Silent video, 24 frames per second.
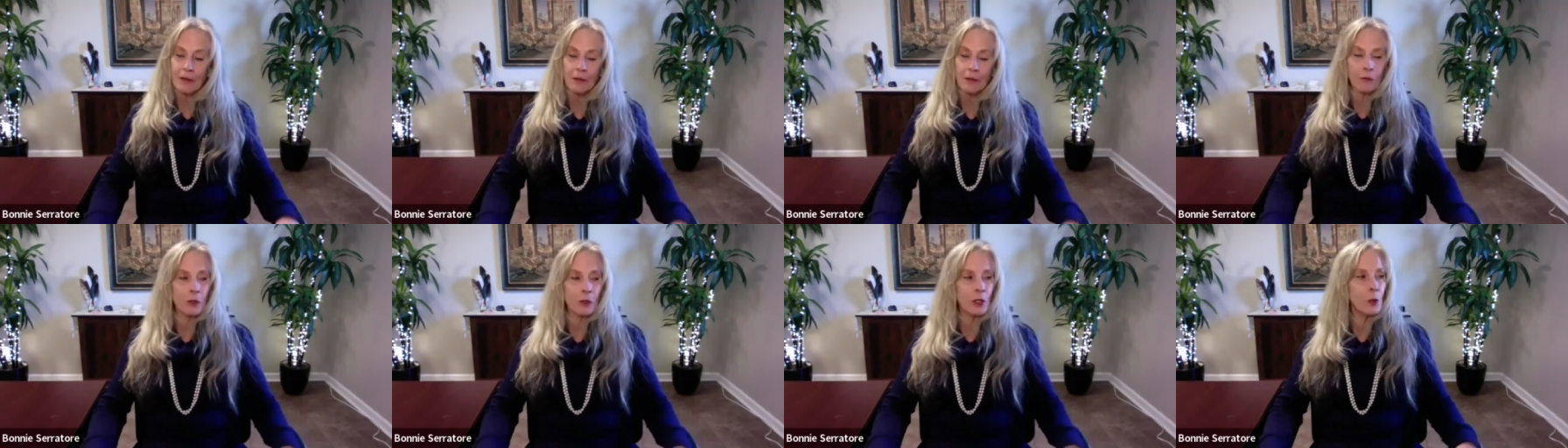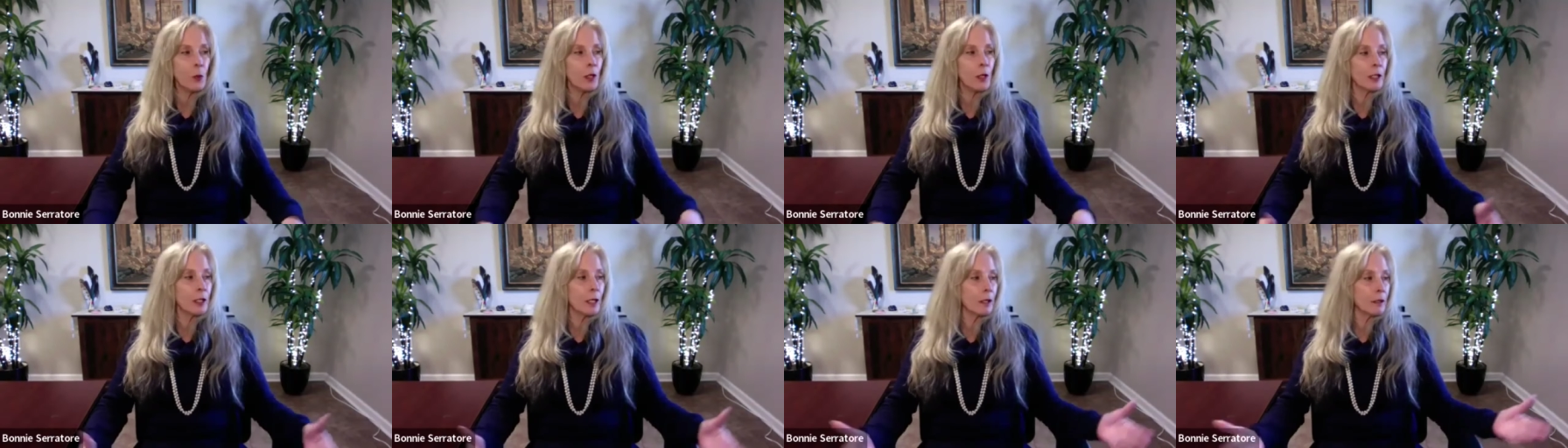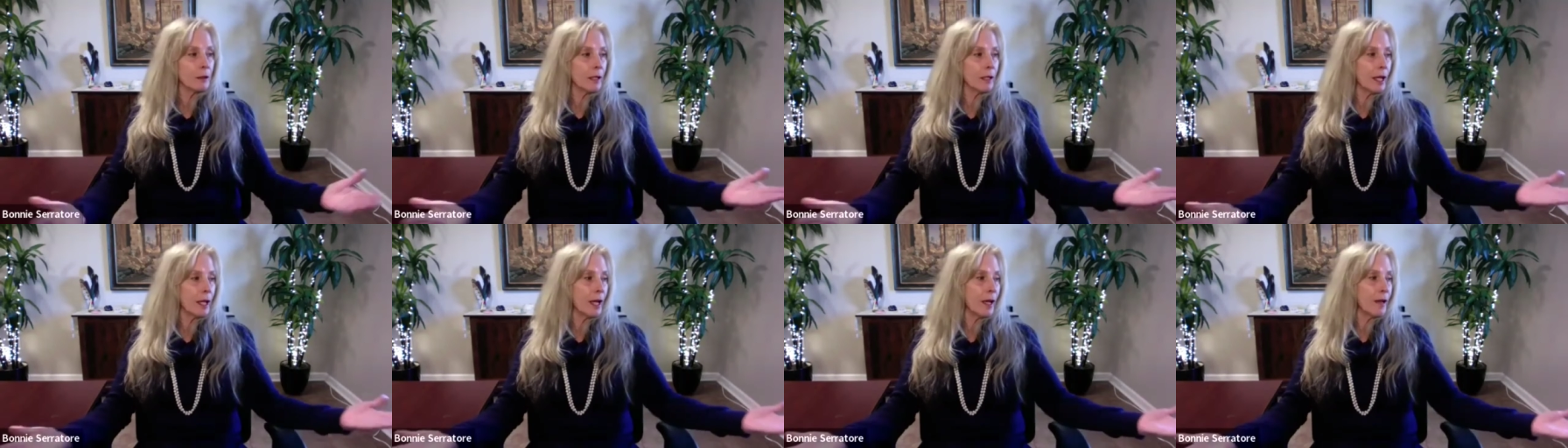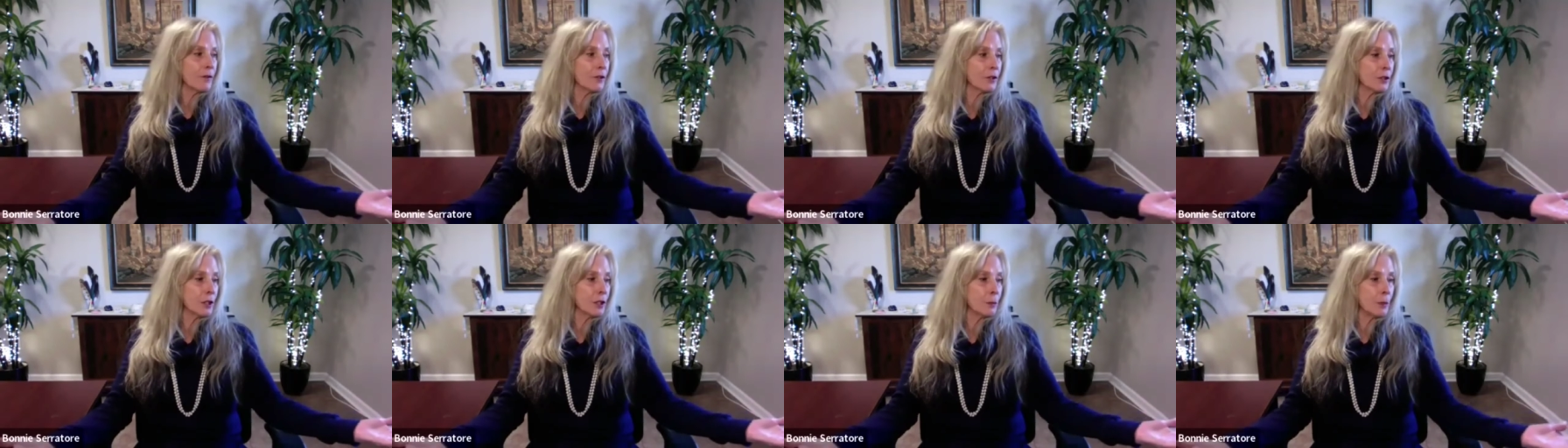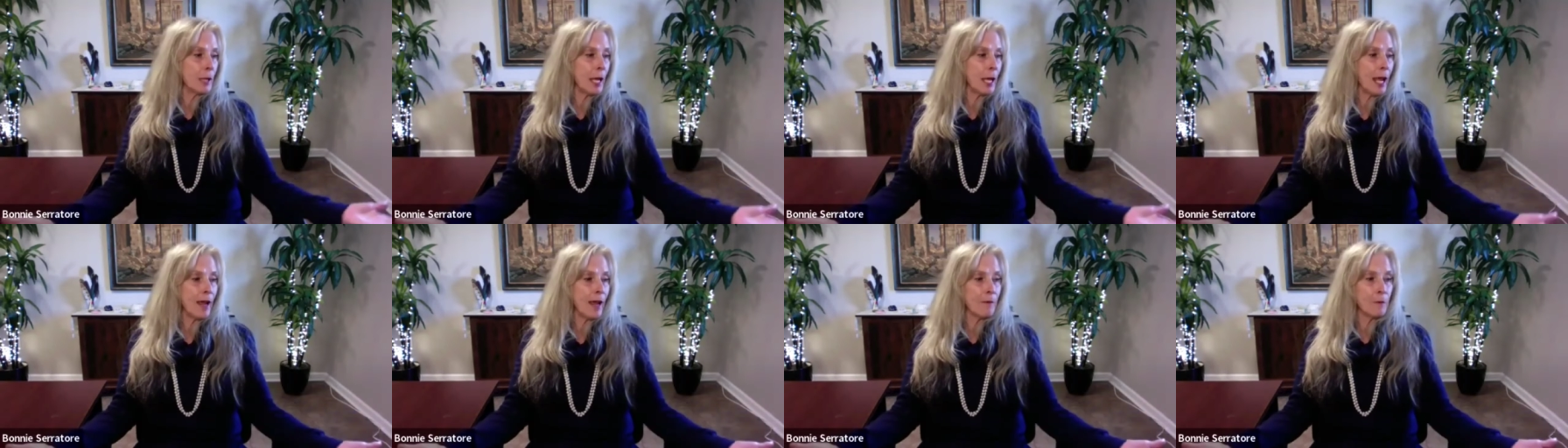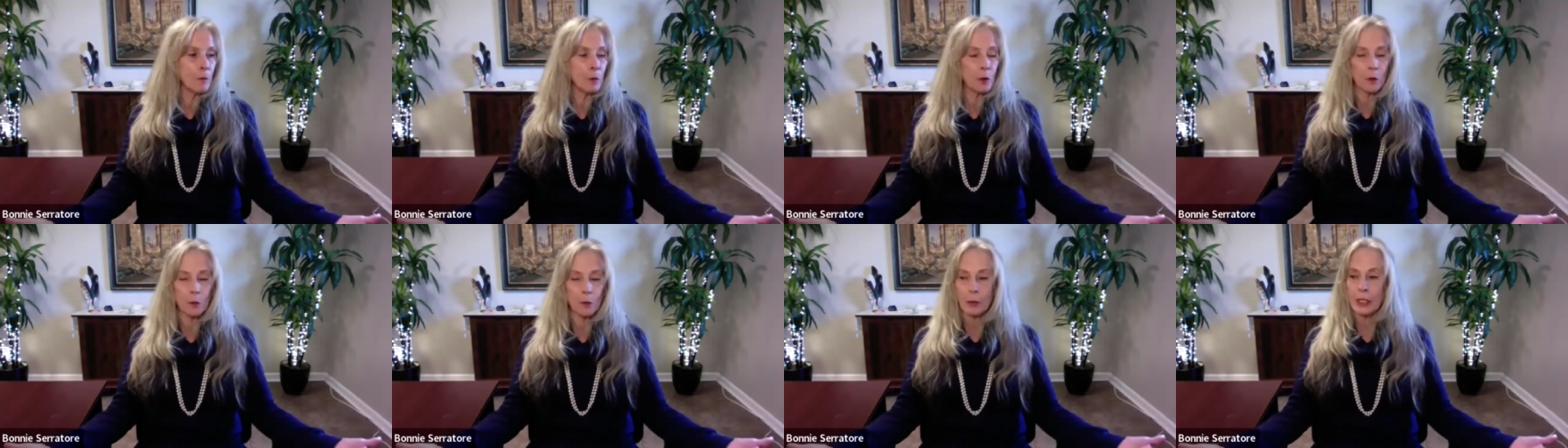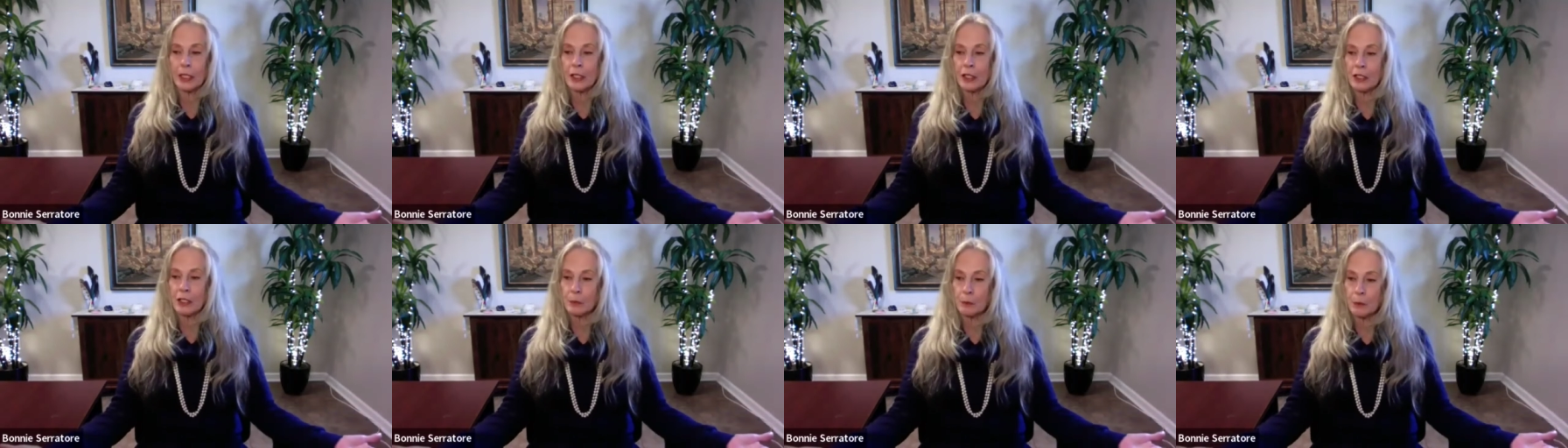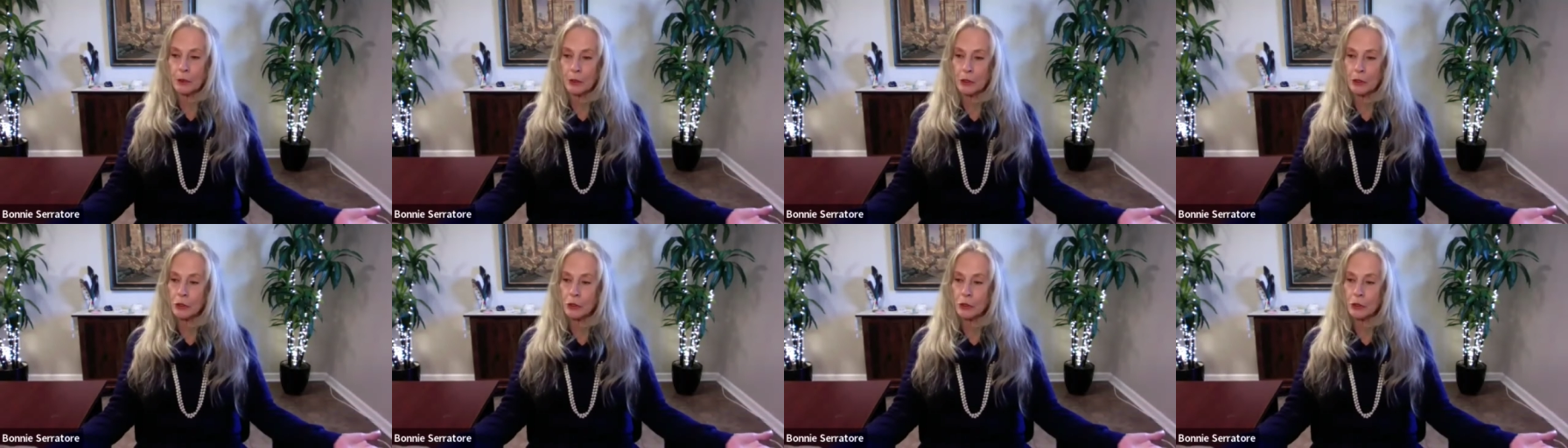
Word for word: if we want our lives to have more peace,